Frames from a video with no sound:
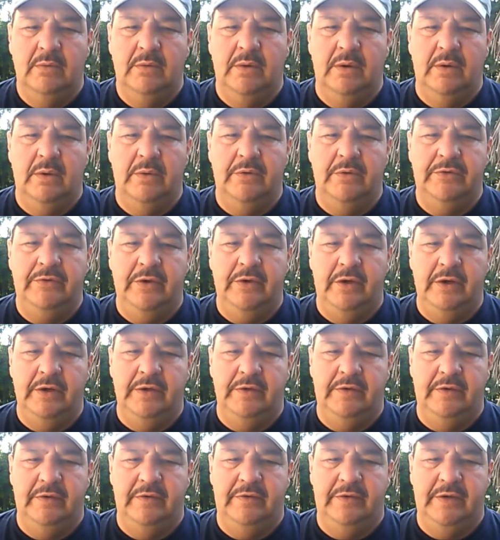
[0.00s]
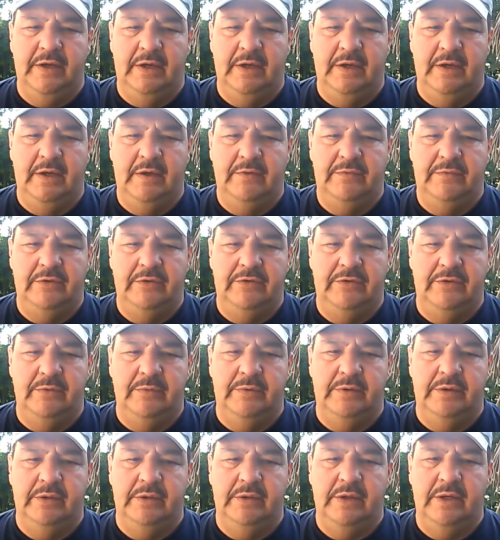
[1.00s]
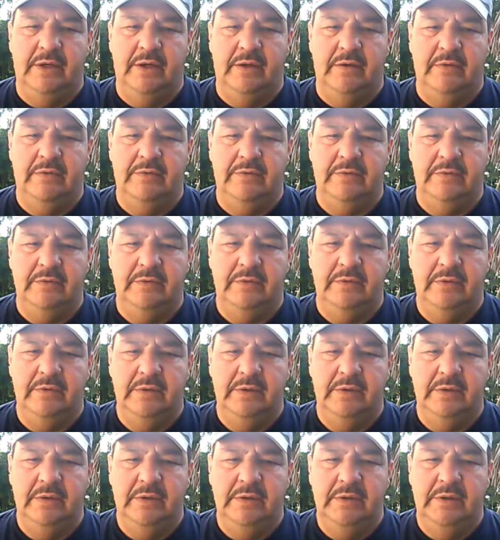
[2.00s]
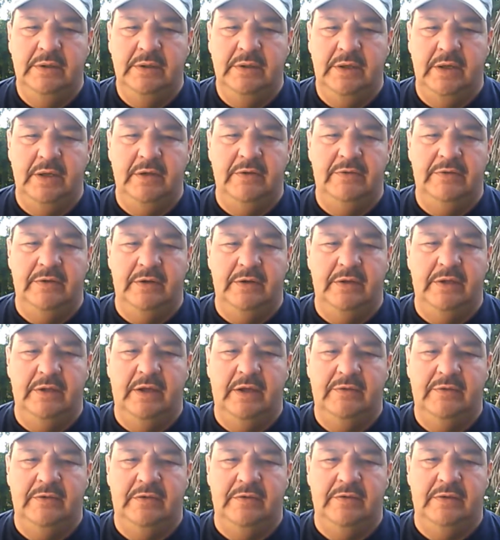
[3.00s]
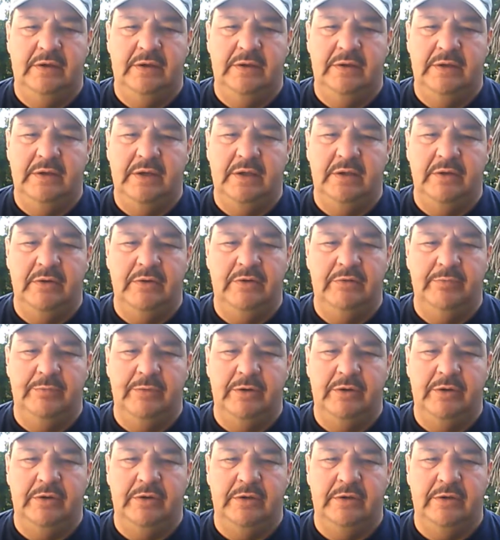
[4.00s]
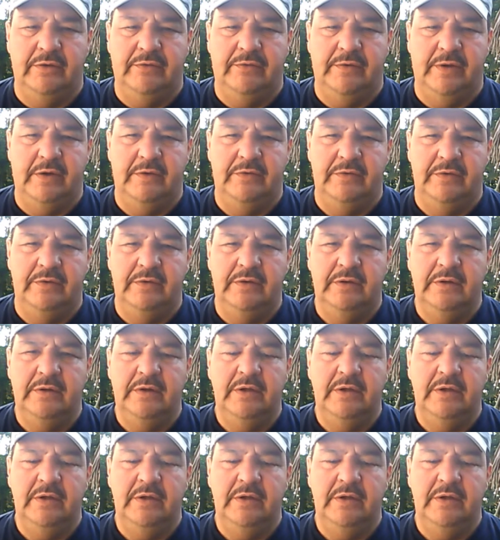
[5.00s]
Well, I was talking to this guy after she went in the house. He had his sunglasses on. He had a little smirk on his face.